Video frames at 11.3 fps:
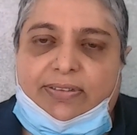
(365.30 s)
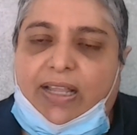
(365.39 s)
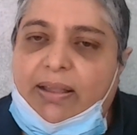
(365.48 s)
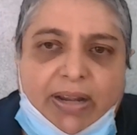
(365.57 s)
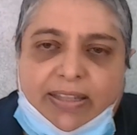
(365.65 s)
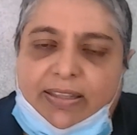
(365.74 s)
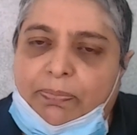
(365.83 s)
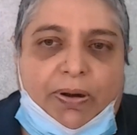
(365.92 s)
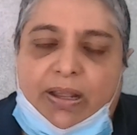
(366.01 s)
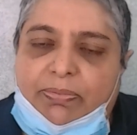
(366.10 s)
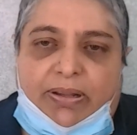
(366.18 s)
I'm not the
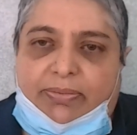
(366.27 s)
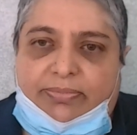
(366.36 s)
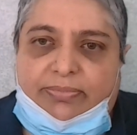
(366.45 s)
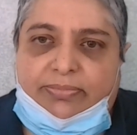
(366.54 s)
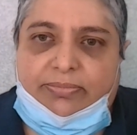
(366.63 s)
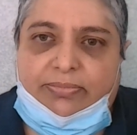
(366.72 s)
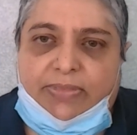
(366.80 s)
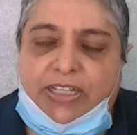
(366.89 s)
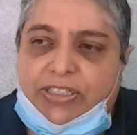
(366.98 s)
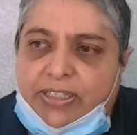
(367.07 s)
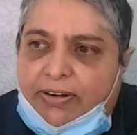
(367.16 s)
problem.
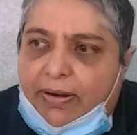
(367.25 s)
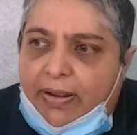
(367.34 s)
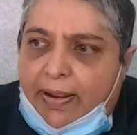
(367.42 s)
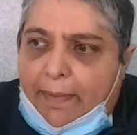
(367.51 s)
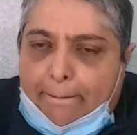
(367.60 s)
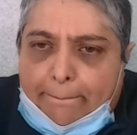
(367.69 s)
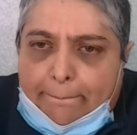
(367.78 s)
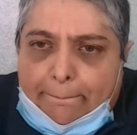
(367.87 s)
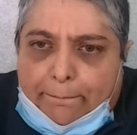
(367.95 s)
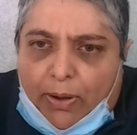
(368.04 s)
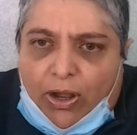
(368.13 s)
It's their
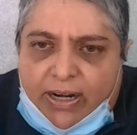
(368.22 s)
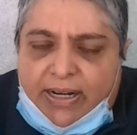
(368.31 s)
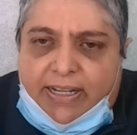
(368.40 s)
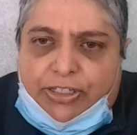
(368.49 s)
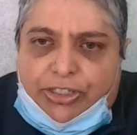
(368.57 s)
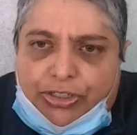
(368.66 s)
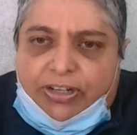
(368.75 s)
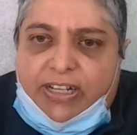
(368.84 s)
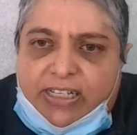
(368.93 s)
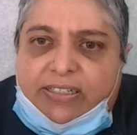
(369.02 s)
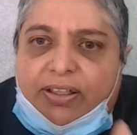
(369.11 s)
bondage to
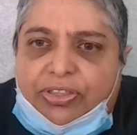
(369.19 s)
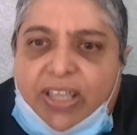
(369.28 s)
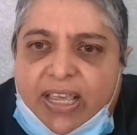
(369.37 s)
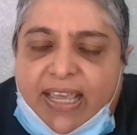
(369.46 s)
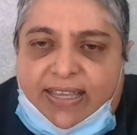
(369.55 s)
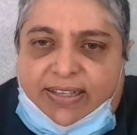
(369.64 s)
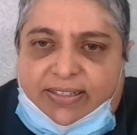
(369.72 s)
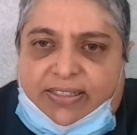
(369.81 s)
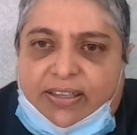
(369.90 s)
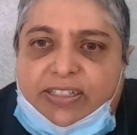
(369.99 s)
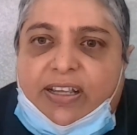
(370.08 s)
these
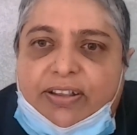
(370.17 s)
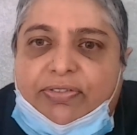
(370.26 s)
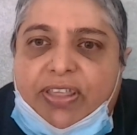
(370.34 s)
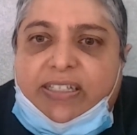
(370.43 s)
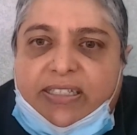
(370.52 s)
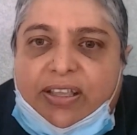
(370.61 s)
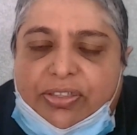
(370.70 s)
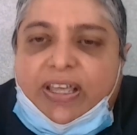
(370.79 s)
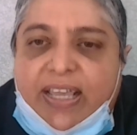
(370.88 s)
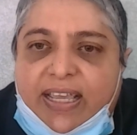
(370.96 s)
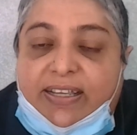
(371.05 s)
things, these
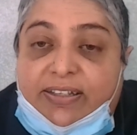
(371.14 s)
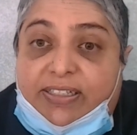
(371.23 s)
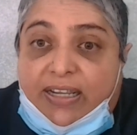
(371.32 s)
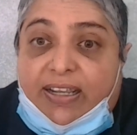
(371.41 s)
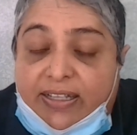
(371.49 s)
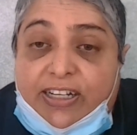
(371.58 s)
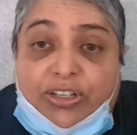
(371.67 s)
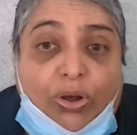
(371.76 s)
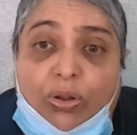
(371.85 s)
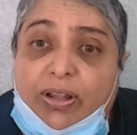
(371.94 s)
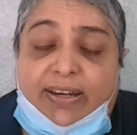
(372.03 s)
things that is
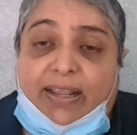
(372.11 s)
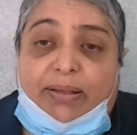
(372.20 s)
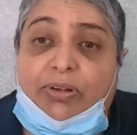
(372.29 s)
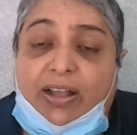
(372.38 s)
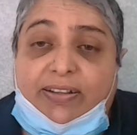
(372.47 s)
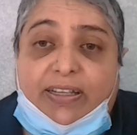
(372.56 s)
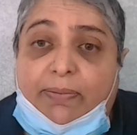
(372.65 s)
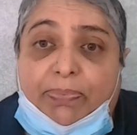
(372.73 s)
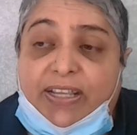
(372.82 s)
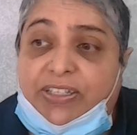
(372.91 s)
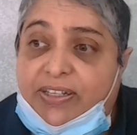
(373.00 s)
holding them locked in
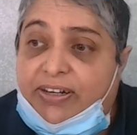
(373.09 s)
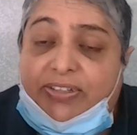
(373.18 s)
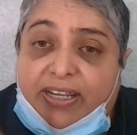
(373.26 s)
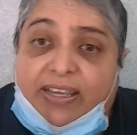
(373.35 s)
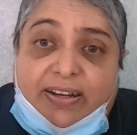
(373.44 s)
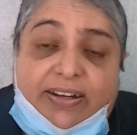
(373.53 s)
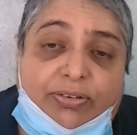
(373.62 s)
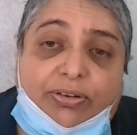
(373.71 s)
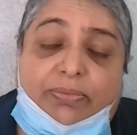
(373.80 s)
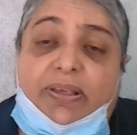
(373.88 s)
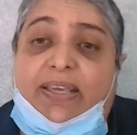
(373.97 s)
place, and they're taking it out
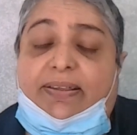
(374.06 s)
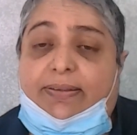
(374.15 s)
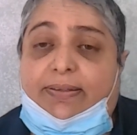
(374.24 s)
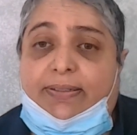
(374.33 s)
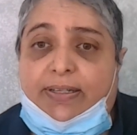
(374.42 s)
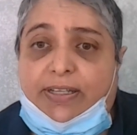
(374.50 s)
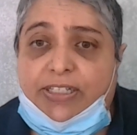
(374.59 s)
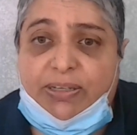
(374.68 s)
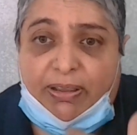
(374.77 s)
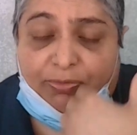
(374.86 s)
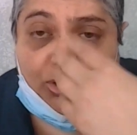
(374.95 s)
on me.
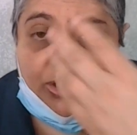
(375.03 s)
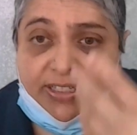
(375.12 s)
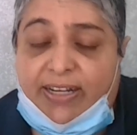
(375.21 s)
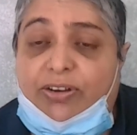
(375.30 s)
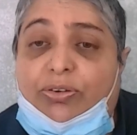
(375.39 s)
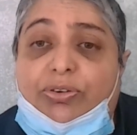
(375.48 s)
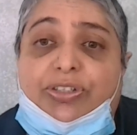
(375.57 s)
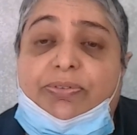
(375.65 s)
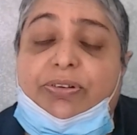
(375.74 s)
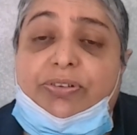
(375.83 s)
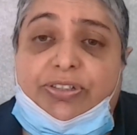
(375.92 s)
See my voice getting hoarser
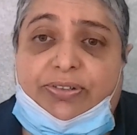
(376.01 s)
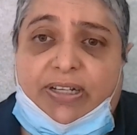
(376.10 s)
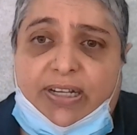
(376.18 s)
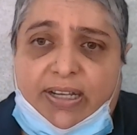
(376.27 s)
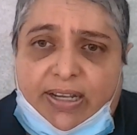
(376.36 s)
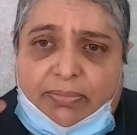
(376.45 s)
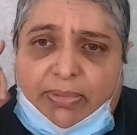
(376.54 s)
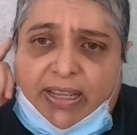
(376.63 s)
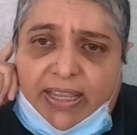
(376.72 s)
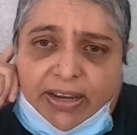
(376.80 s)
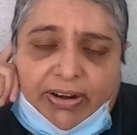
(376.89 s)
and hoarser.
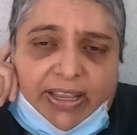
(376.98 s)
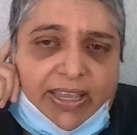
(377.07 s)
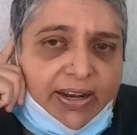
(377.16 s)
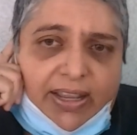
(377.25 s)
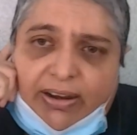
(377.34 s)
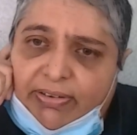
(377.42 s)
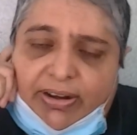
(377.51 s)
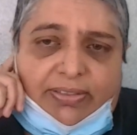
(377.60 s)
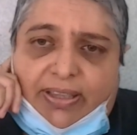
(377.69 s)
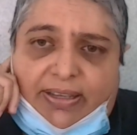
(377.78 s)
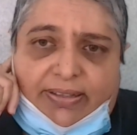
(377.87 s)
My ear, I can't hear
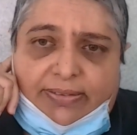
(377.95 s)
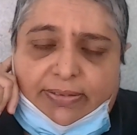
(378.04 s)
anything.